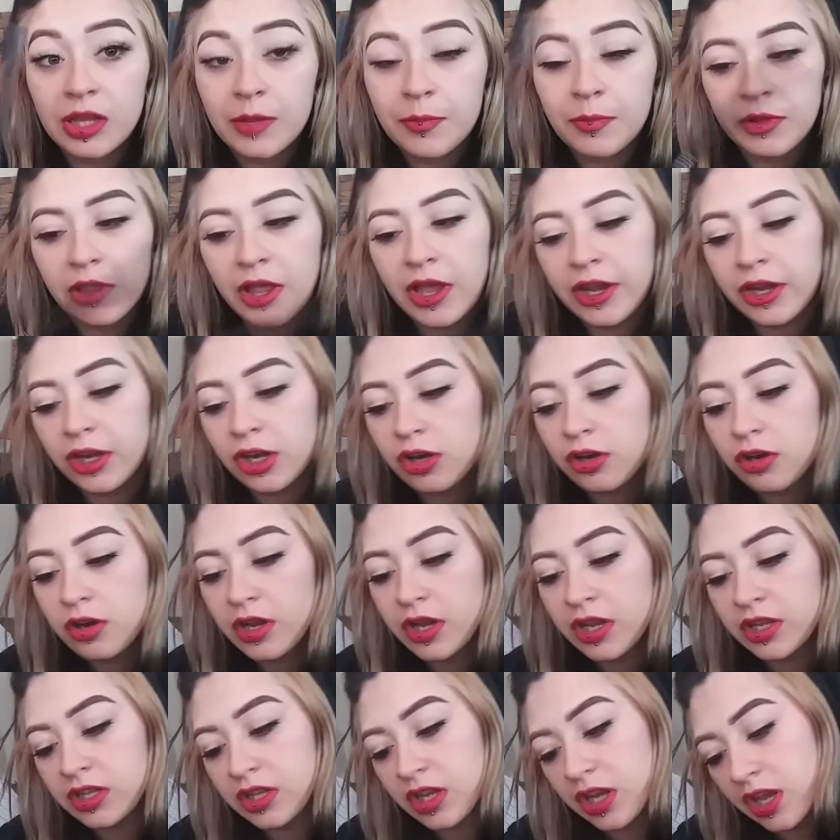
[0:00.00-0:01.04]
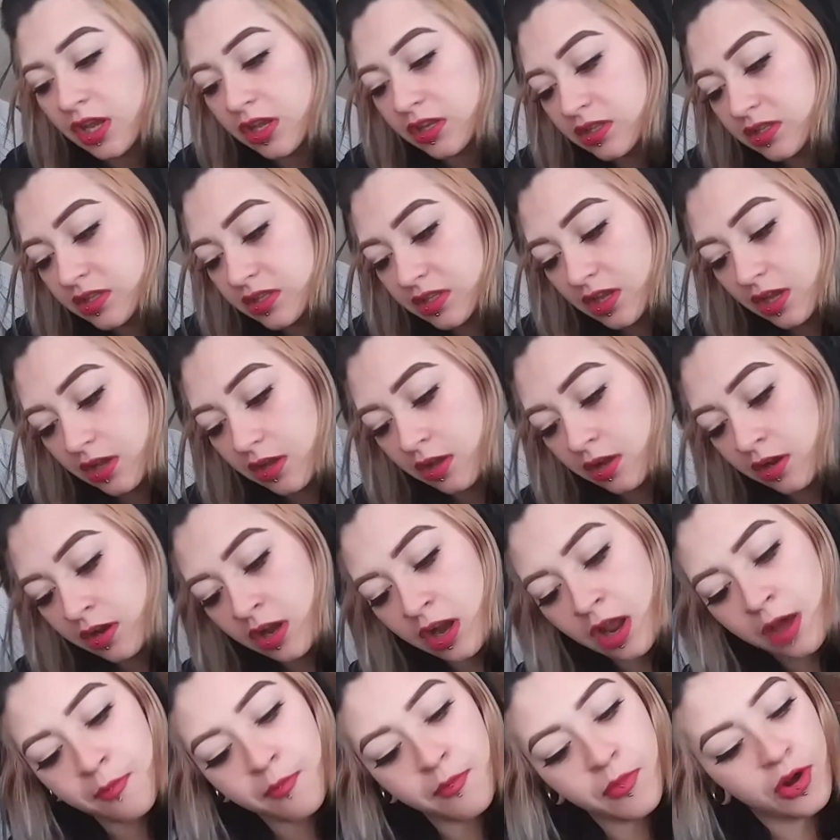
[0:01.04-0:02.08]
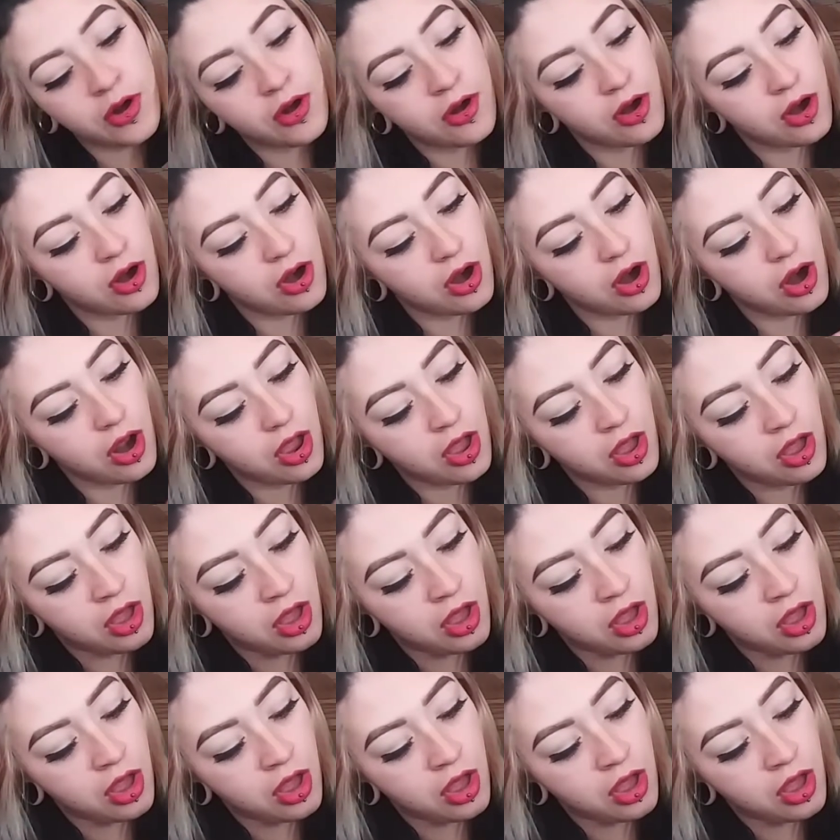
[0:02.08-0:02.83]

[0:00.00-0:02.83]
lip liner. It is number